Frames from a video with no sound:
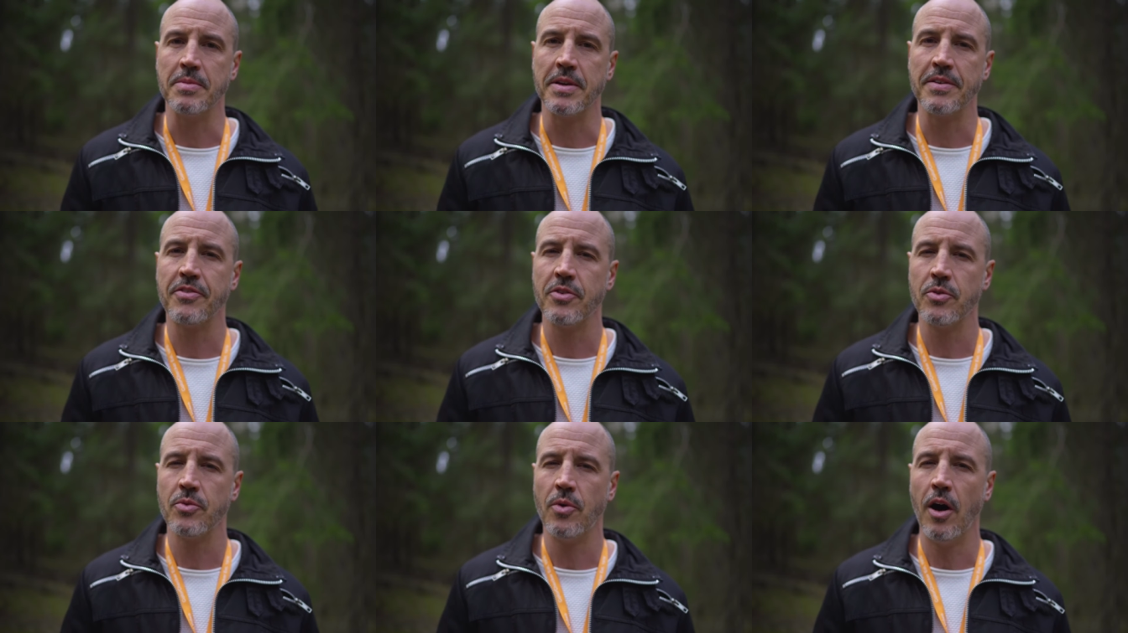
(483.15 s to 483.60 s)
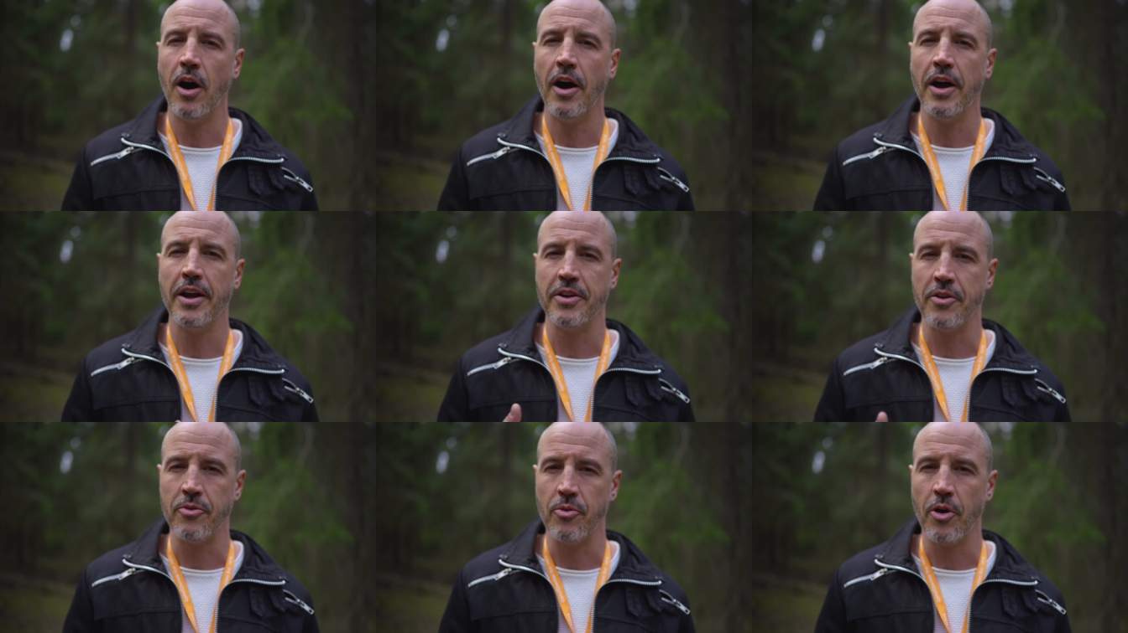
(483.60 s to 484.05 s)
If you are
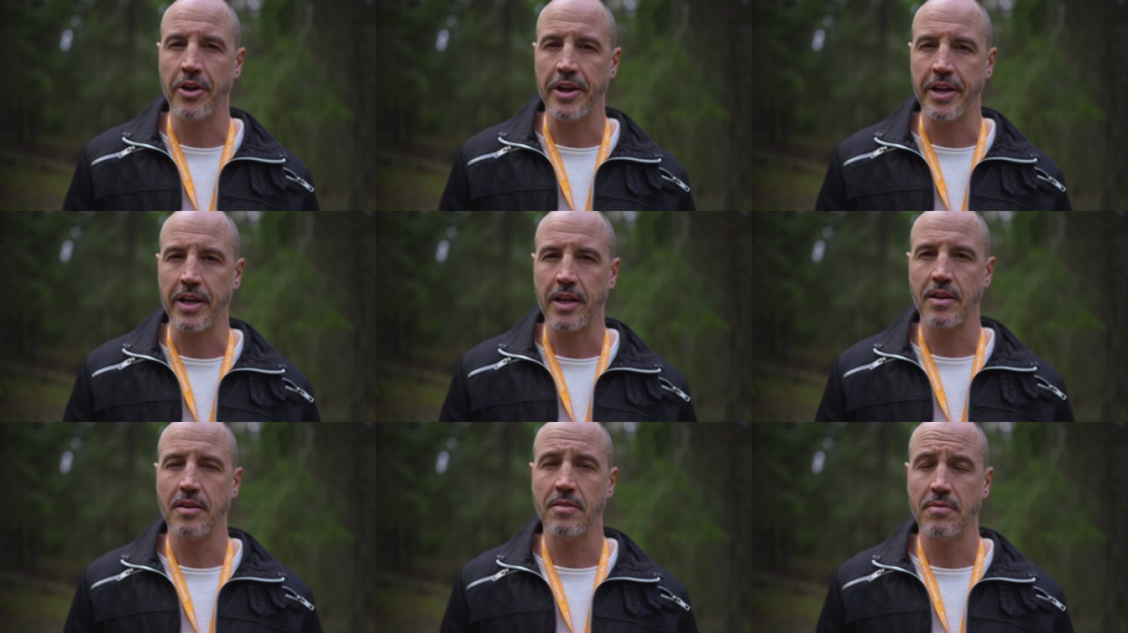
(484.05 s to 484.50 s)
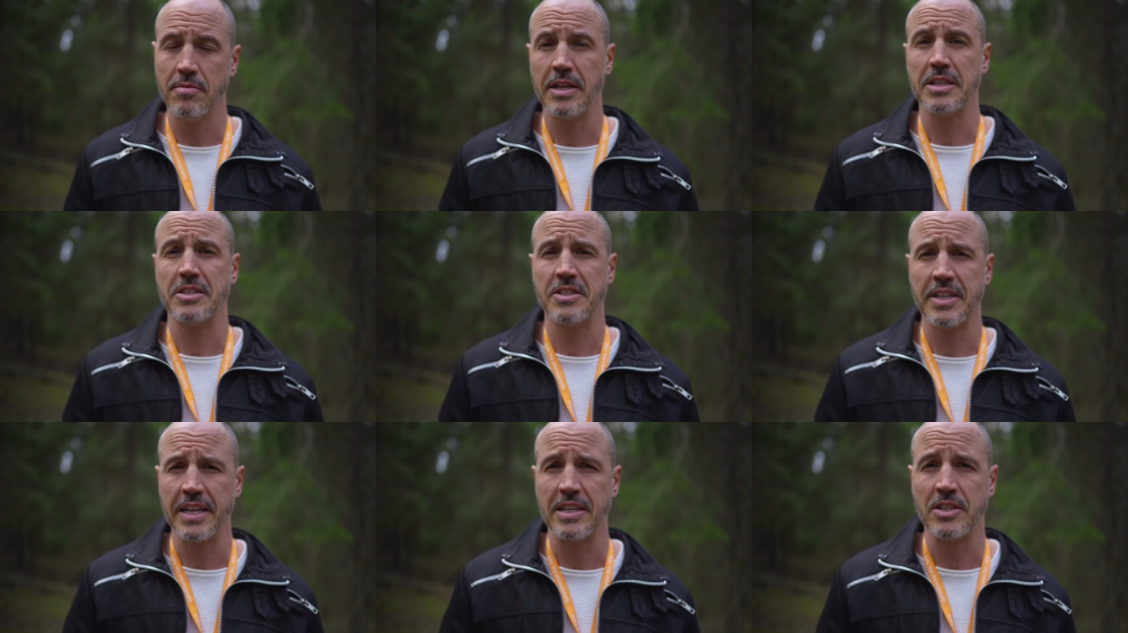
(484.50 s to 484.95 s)
a neurotic,
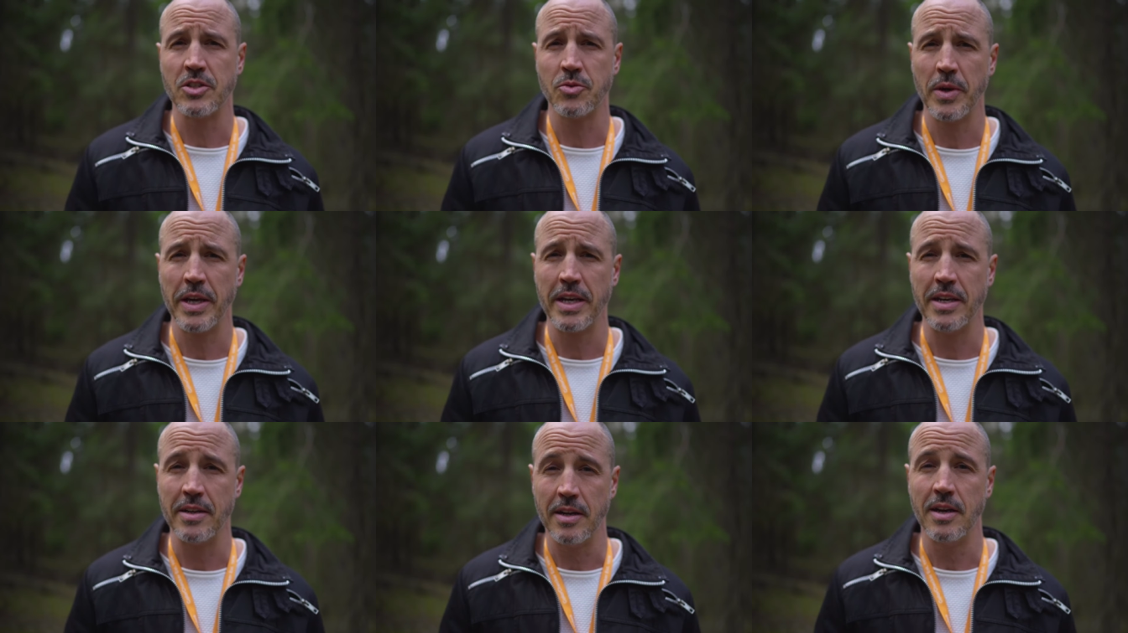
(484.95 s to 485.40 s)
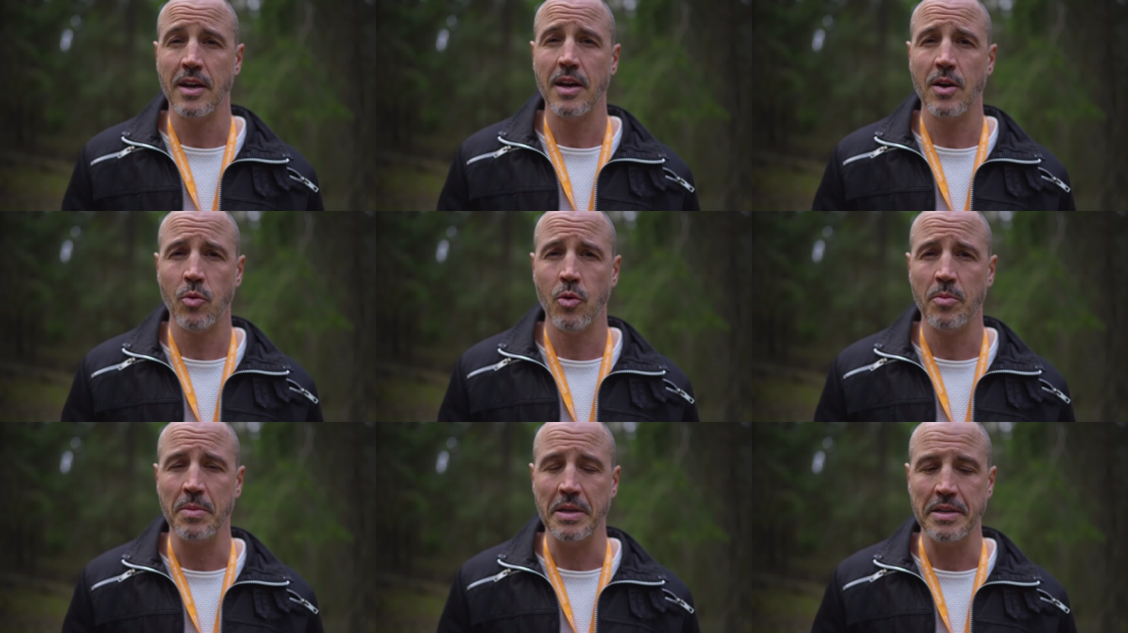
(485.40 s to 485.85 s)
let's say in Sweden, a
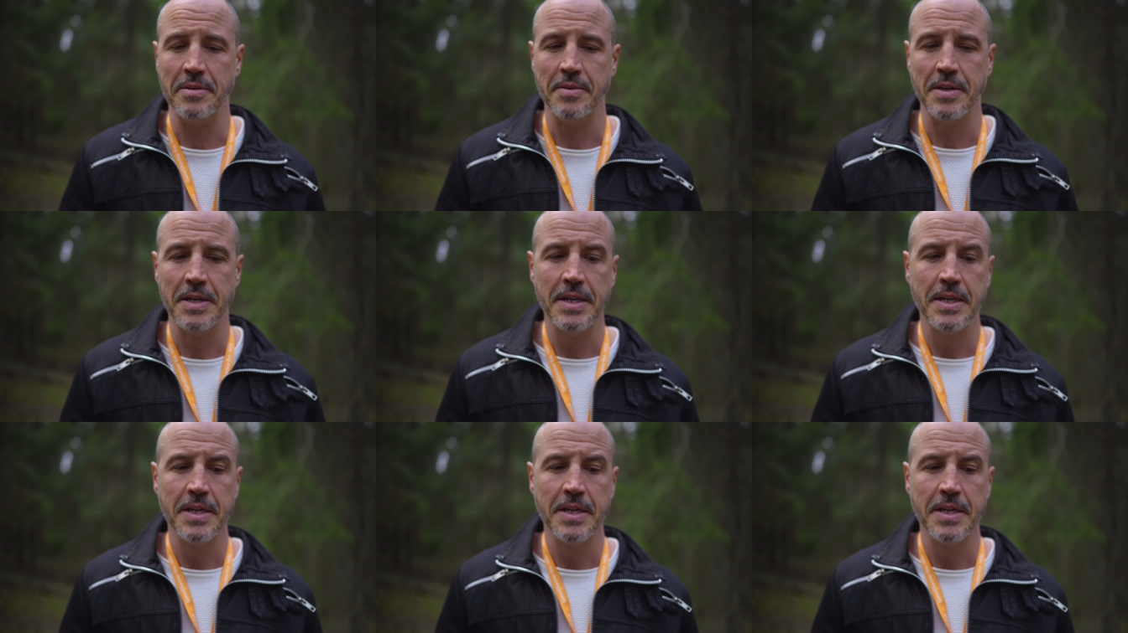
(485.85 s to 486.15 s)
woman,